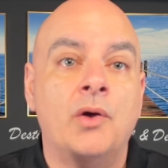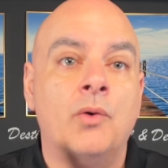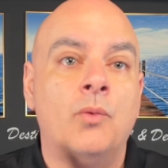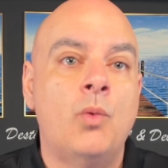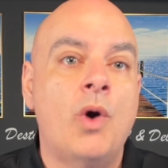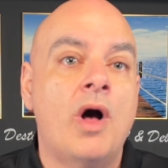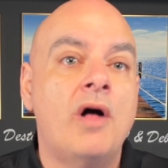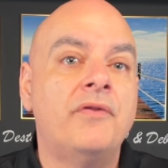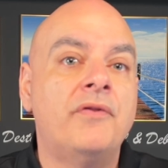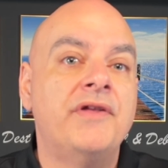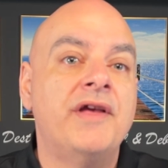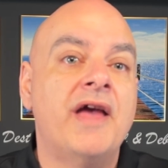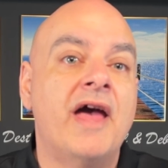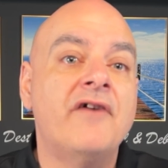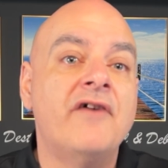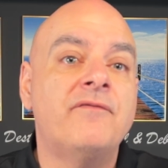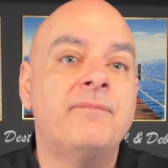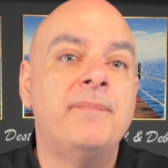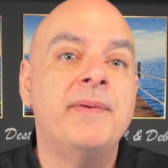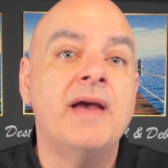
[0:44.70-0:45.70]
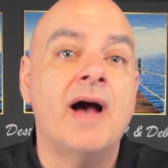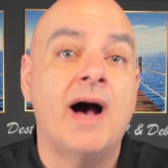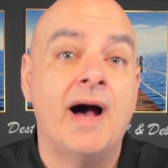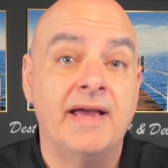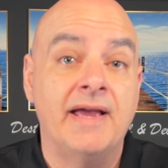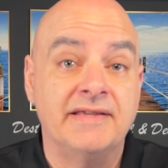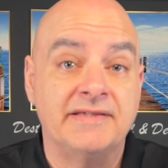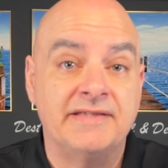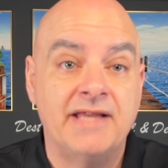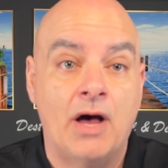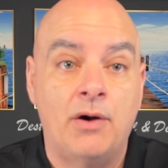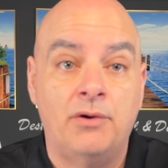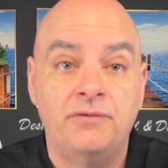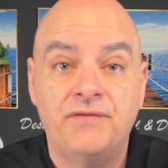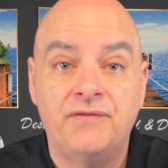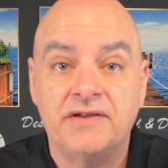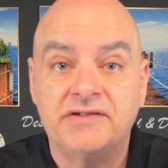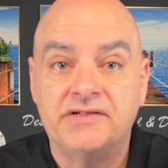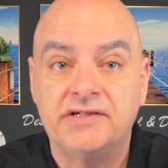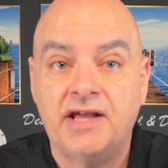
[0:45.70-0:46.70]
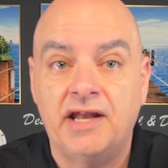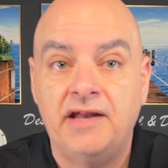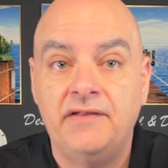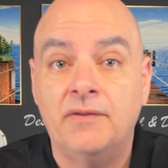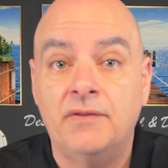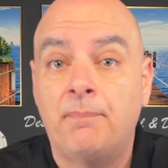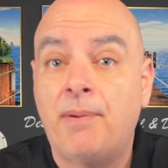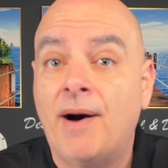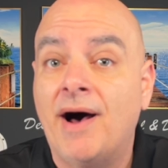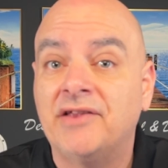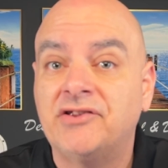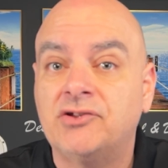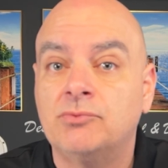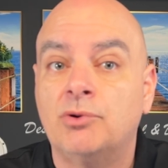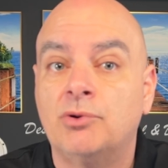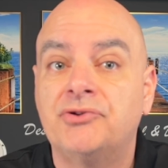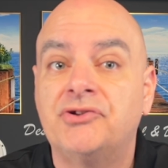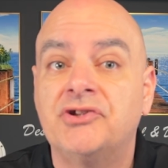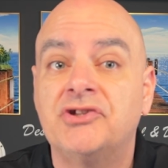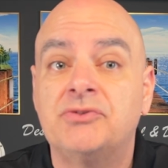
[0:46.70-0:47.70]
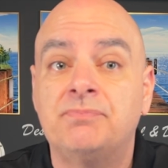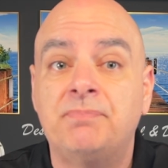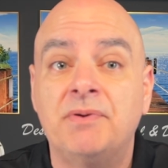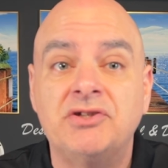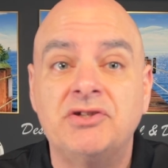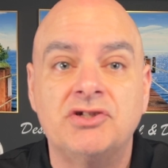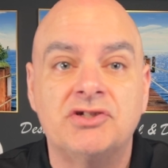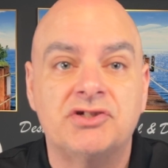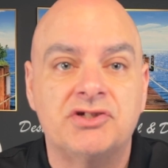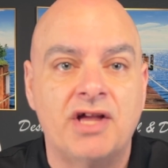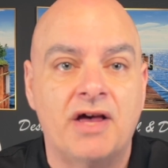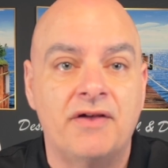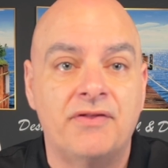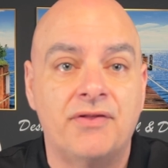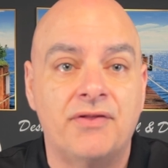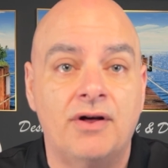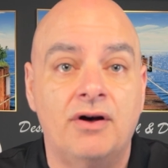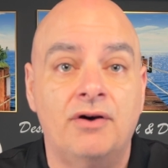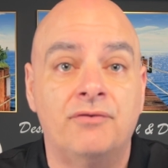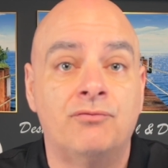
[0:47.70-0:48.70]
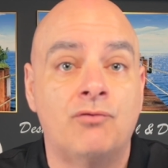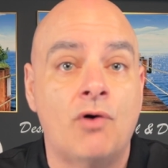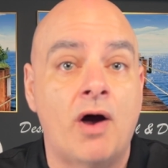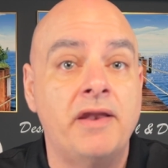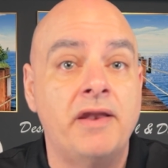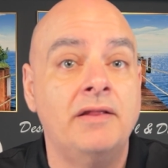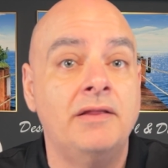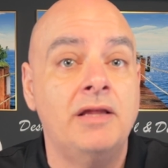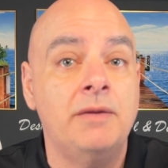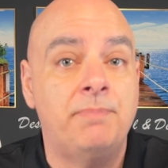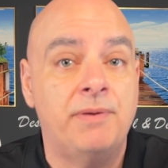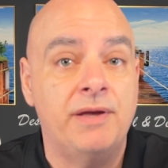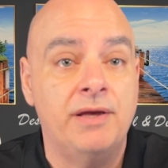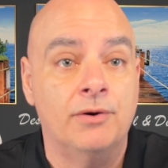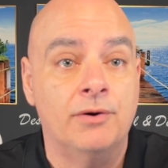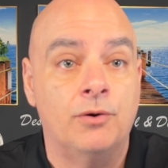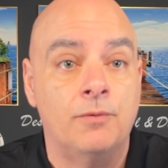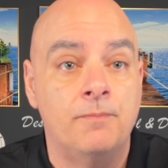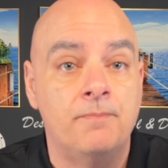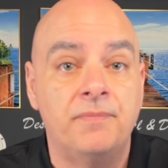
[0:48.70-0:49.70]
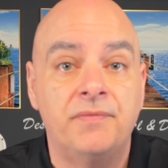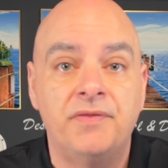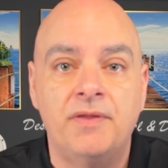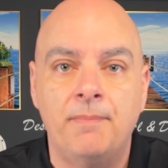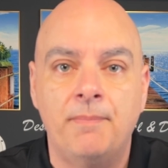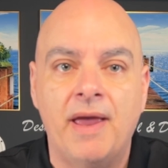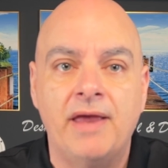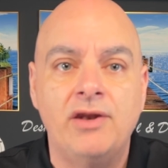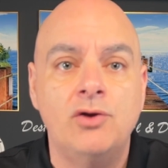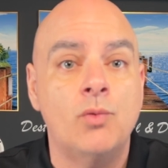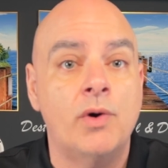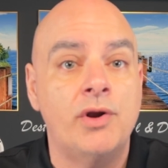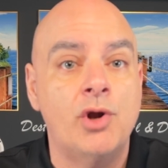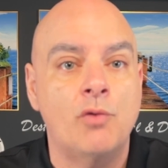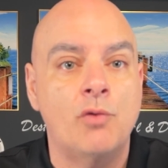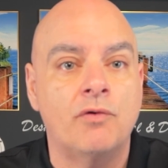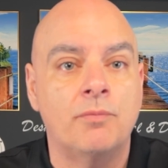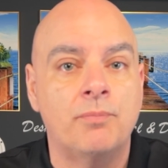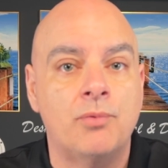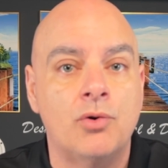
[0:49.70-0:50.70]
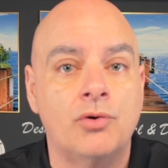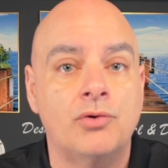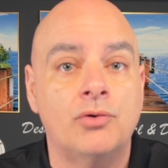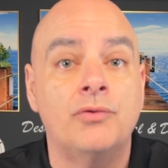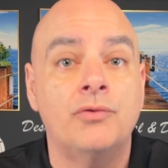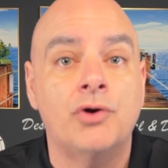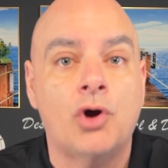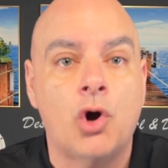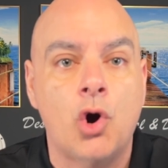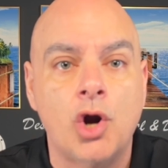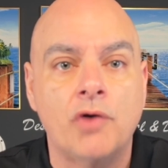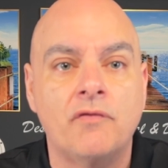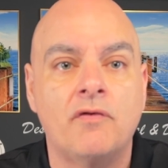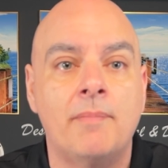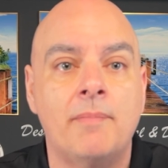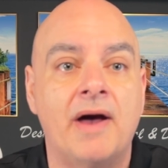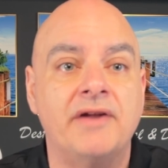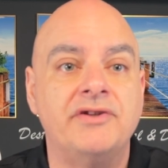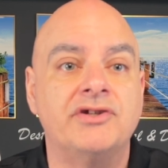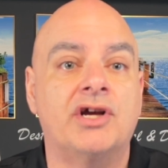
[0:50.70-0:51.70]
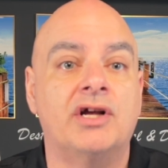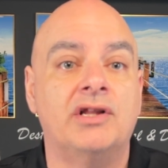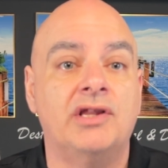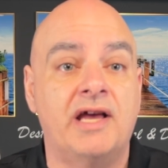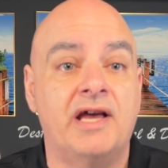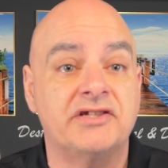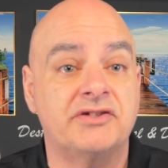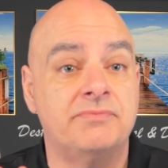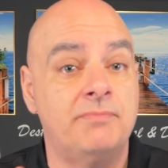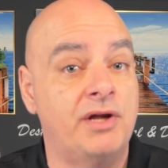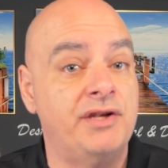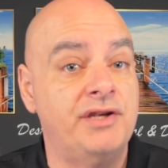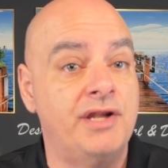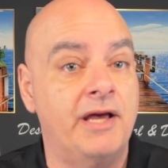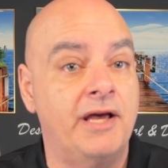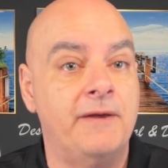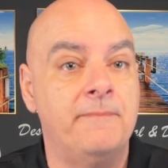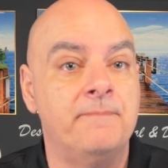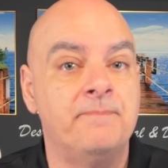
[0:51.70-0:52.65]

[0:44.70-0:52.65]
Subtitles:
Well, the FBI is now investigating the possible suspicious death of Ronnie Peale, the man who went overboard on the Carnival Magic last Monday.